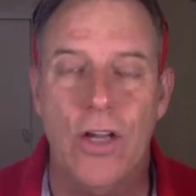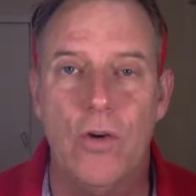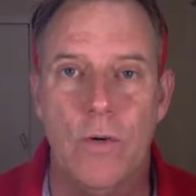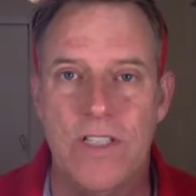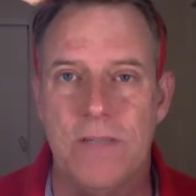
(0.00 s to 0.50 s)

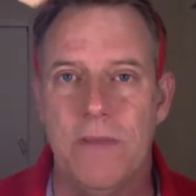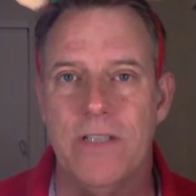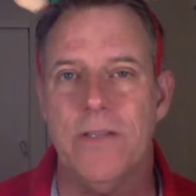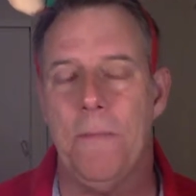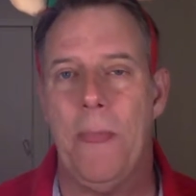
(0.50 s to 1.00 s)

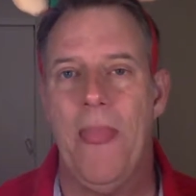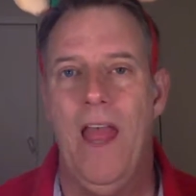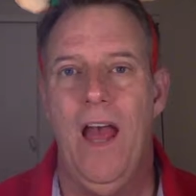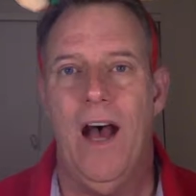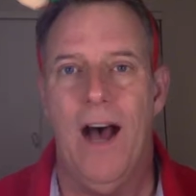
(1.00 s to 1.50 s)
Christmas.
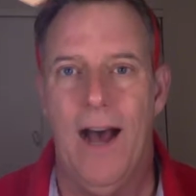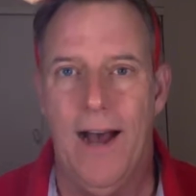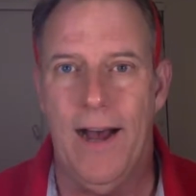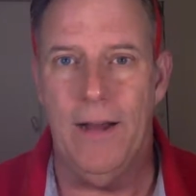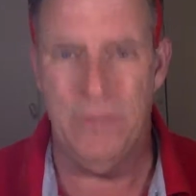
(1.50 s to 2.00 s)

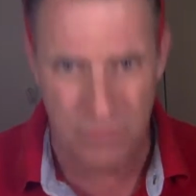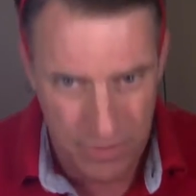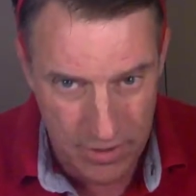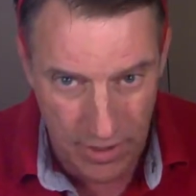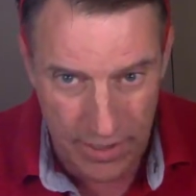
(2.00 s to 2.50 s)
Do
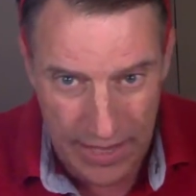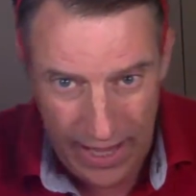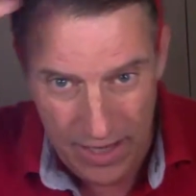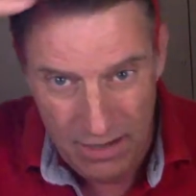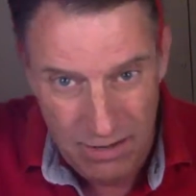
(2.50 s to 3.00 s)
you like the
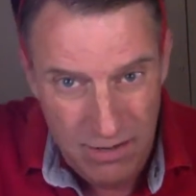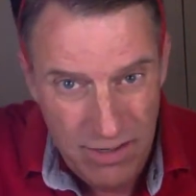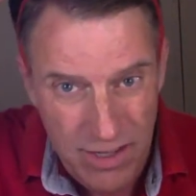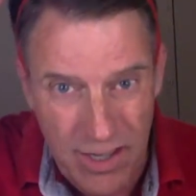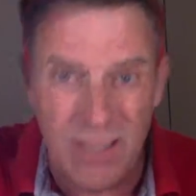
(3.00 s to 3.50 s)
hat?
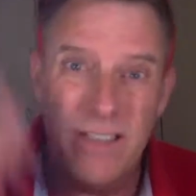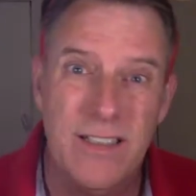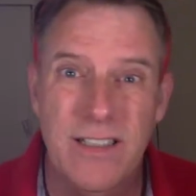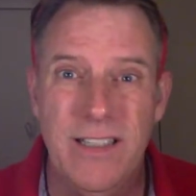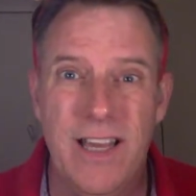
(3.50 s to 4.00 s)
Yeah,
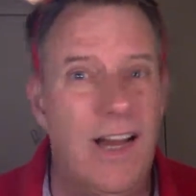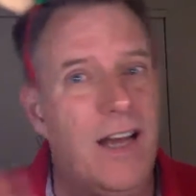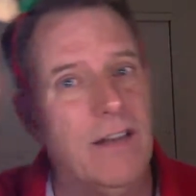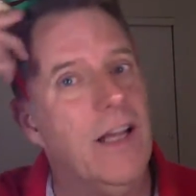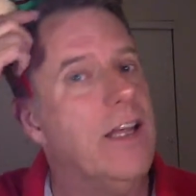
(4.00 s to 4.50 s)

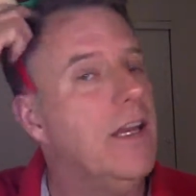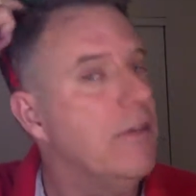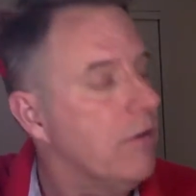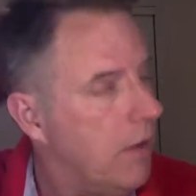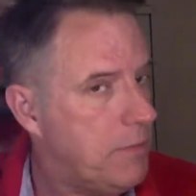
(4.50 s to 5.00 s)
I don't like it
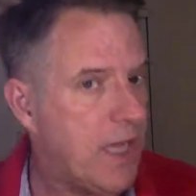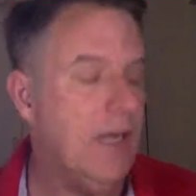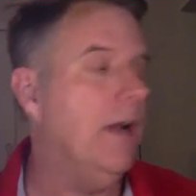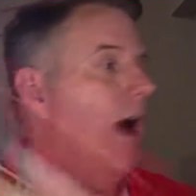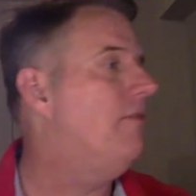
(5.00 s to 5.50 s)
either. I'm taking
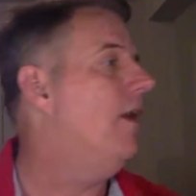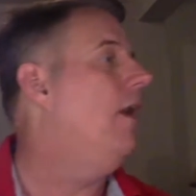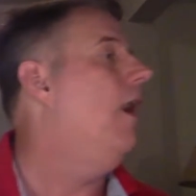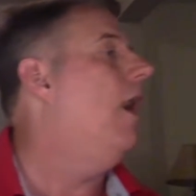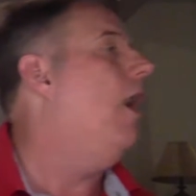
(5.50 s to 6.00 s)
it off.
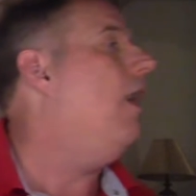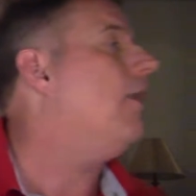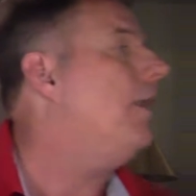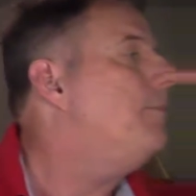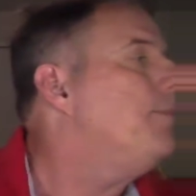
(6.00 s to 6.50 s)

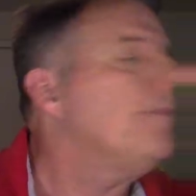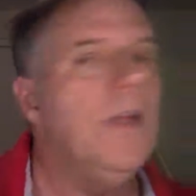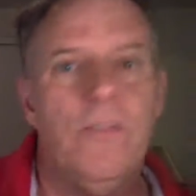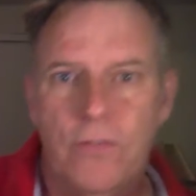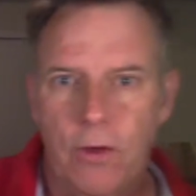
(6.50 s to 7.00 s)
Okay,
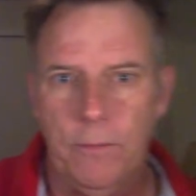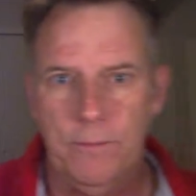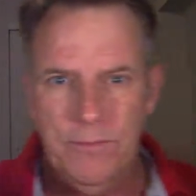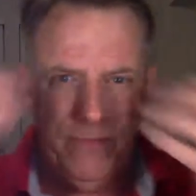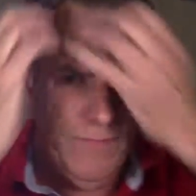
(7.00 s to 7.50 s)
so
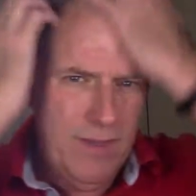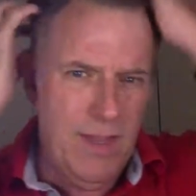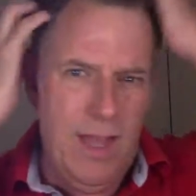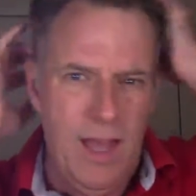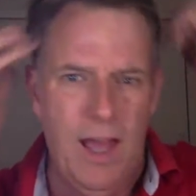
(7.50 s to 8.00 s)

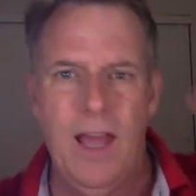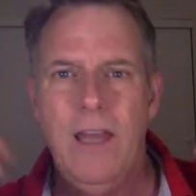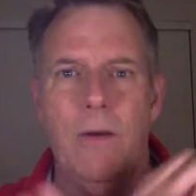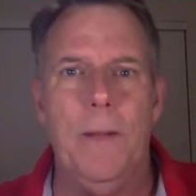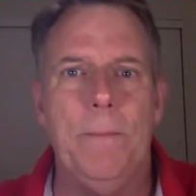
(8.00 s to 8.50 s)

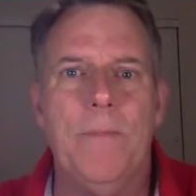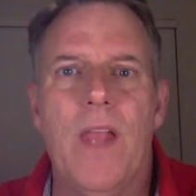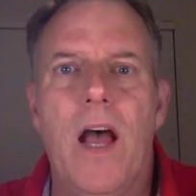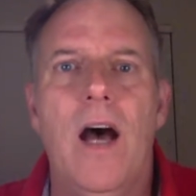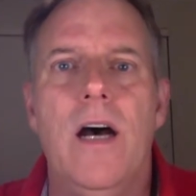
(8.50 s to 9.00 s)
anyway,
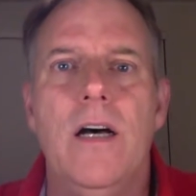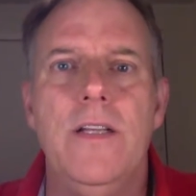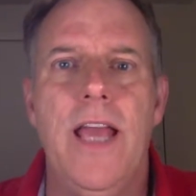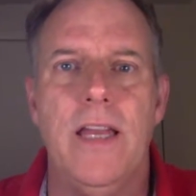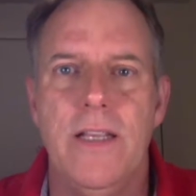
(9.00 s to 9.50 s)

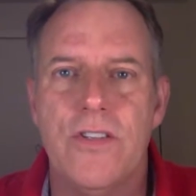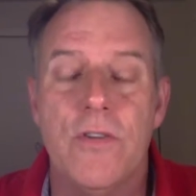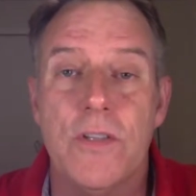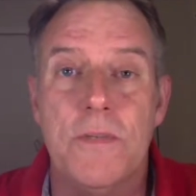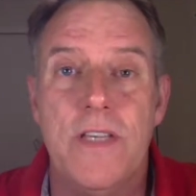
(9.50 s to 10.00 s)
yeah, it is
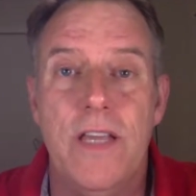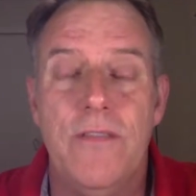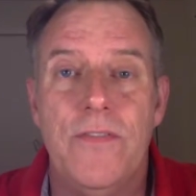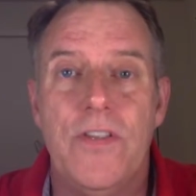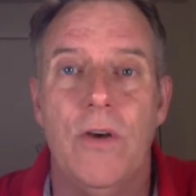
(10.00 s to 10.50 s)
Christmas
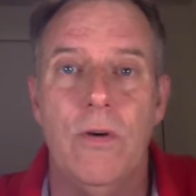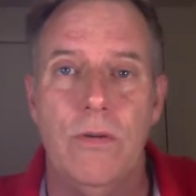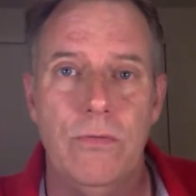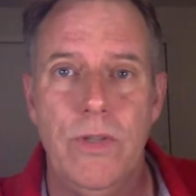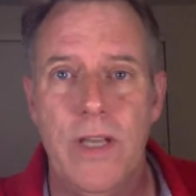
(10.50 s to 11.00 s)
Eve. So,
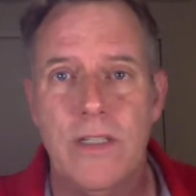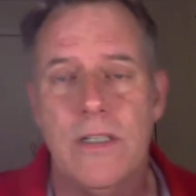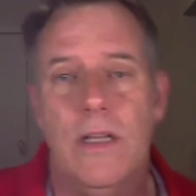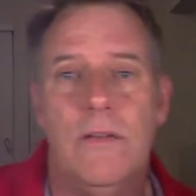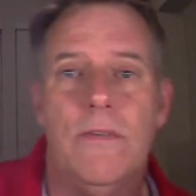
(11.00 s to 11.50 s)
oh yes,
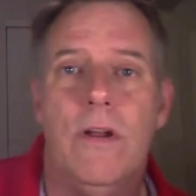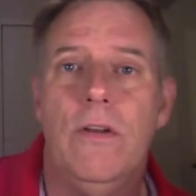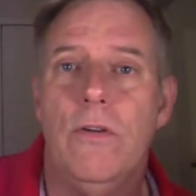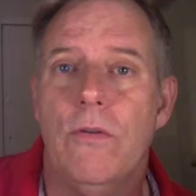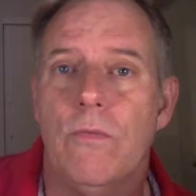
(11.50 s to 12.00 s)
Tulliver, I
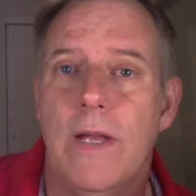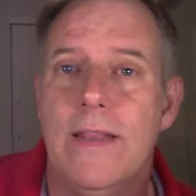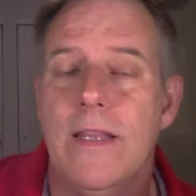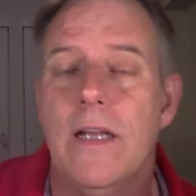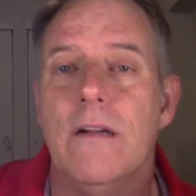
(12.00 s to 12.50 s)
know you're right
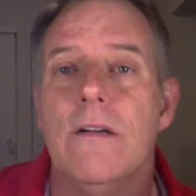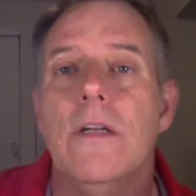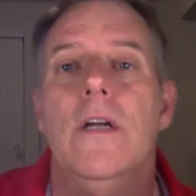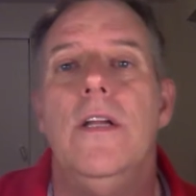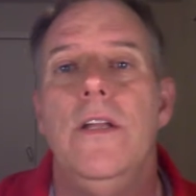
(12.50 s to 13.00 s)
there.
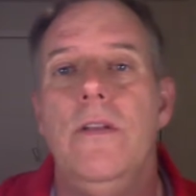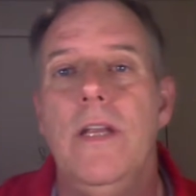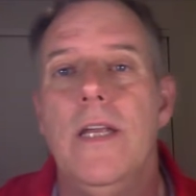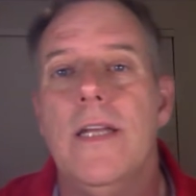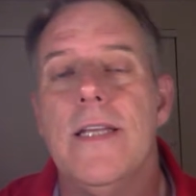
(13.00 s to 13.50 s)
You're
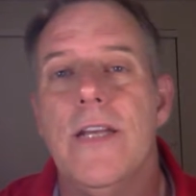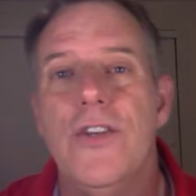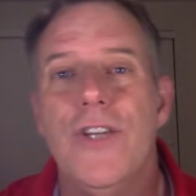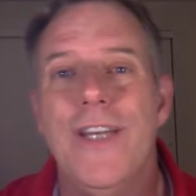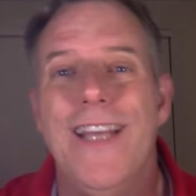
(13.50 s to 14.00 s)
needing
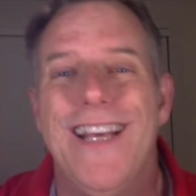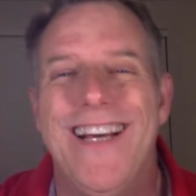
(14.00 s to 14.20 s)
attention.